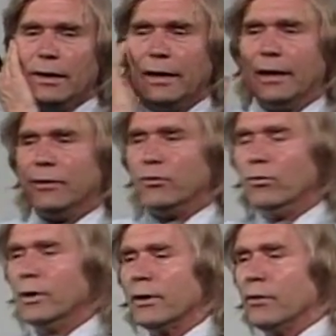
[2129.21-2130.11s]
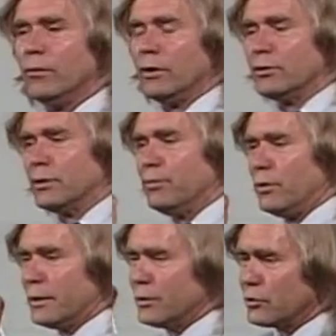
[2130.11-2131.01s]
And one of the most
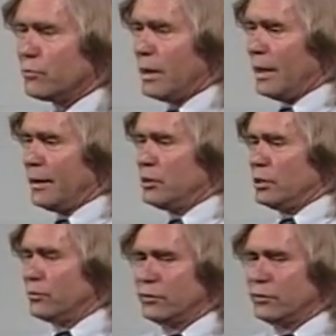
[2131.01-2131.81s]
important strategies